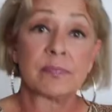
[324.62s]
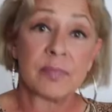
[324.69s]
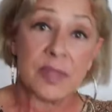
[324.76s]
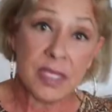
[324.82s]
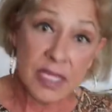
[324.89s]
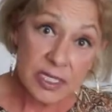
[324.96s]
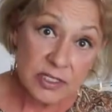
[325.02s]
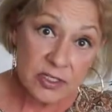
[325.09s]

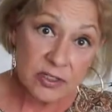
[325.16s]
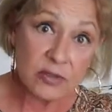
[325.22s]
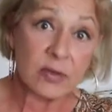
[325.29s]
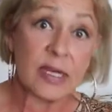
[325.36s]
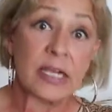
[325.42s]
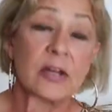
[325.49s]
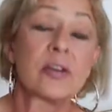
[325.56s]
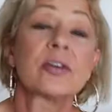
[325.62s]
the
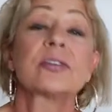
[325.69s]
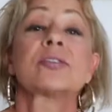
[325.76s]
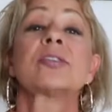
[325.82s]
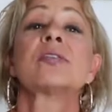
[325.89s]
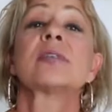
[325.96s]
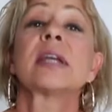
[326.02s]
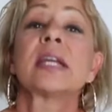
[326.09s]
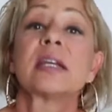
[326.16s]
history and
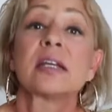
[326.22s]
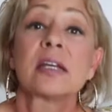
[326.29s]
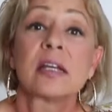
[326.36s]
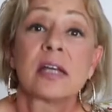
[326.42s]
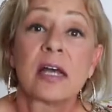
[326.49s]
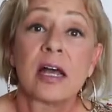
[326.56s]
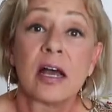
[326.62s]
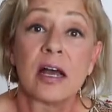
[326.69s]
herstory
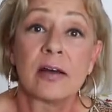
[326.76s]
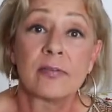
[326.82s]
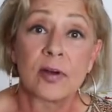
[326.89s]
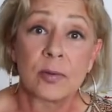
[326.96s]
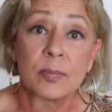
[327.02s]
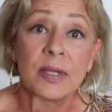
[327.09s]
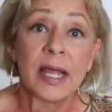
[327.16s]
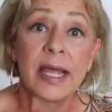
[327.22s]
of
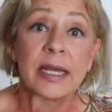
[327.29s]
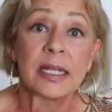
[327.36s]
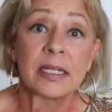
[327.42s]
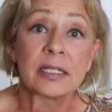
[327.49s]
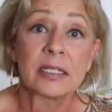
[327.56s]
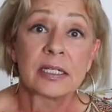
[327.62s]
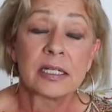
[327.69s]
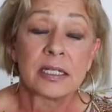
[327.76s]
our planet,
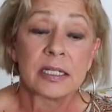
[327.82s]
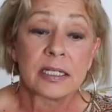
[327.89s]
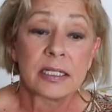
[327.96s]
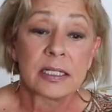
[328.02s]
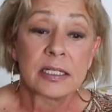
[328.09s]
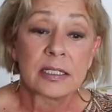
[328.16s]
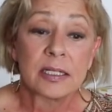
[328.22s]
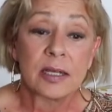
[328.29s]

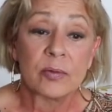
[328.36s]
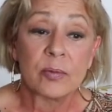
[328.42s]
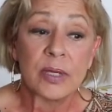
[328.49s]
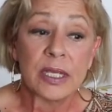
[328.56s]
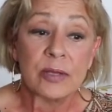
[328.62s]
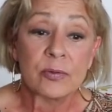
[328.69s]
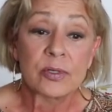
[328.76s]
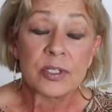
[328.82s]
that
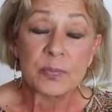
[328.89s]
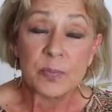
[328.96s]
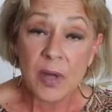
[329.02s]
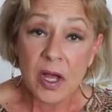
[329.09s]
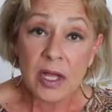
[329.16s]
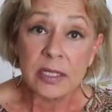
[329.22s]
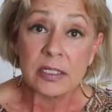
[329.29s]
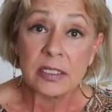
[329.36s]
we
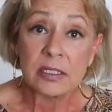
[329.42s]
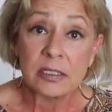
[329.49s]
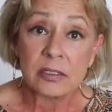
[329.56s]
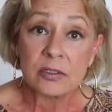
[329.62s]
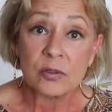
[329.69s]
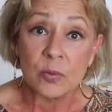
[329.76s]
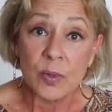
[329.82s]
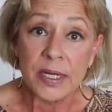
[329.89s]
respond
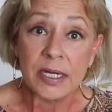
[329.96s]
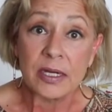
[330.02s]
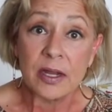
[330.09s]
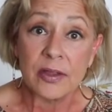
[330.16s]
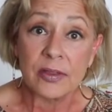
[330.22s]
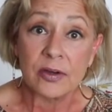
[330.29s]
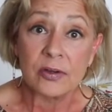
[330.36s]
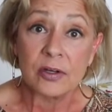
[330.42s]
to one
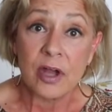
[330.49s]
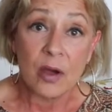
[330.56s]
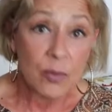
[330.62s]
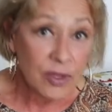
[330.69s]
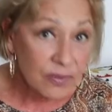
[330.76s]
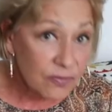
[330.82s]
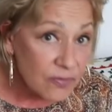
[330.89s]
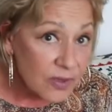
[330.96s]
another, not
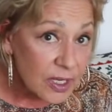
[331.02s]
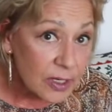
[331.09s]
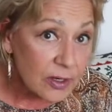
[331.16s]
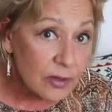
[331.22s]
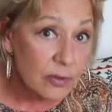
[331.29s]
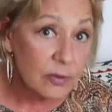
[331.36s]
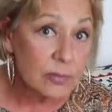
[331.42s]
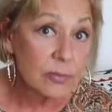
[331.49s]
with
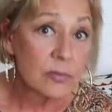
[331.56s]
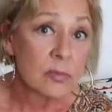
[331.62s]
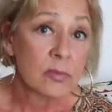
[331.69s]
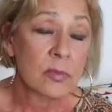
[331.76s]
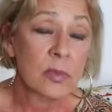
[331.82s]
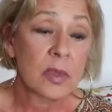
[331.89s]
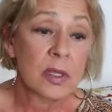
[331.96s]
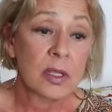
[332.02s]
fear
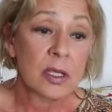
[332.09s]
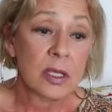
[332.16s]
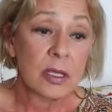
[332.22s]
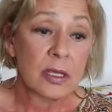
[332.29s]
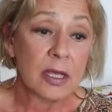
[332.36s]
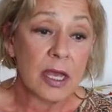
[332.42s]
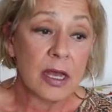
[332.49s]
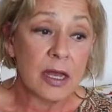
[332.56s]

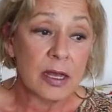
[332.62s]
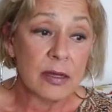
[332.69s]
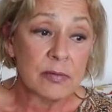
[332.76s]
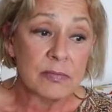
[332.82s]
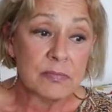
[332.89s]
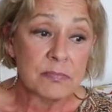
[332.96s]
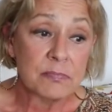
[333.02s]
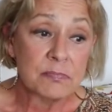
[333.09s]

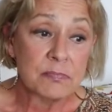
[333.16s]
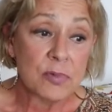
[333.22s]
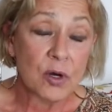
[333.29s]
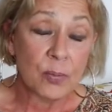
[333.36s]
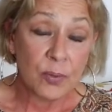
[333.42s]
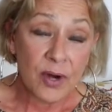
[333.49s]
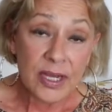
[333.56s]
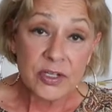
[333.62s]
or
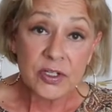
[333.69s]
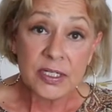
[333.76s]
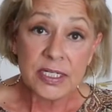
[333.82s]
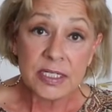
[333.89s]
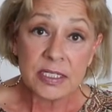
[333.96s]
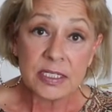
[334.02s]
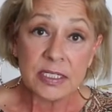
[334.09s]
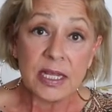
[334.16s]

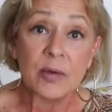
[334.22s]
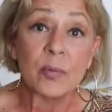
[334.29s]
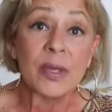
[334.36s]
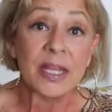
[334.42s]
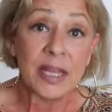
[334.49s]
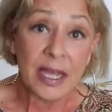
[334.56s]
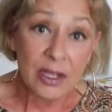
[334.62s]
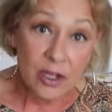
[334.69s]
prejudice, that we
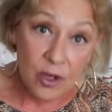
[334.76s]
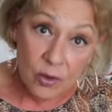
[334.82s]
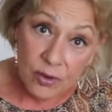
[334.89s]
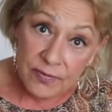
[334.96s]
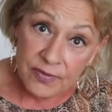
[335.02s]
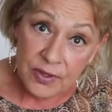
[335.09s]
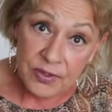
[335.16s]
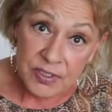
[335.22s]
let go
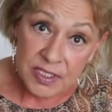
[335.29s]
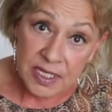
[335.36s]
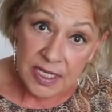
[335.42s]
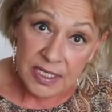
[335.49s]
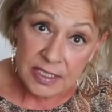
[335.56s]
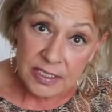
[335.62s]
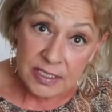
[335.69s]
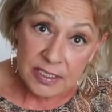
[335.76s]
of those
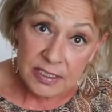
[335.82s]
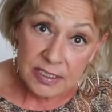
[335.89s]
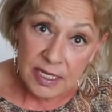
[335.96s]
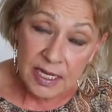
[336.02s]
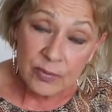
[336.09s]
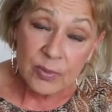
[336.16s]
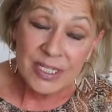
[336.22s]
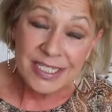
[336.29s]
things
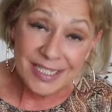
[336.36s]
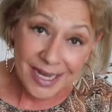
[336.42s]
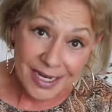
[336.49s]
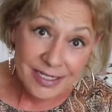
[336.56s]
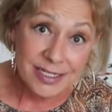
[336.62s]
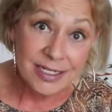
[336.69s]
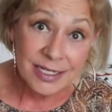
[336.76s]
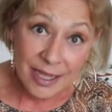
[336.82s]
and we
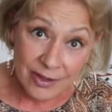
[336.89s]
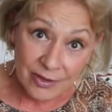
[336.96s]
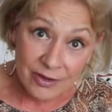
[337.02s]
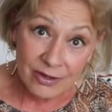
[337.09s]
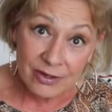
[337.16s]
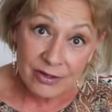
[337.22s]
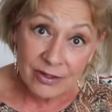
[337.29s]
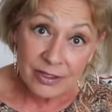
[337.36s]
stand together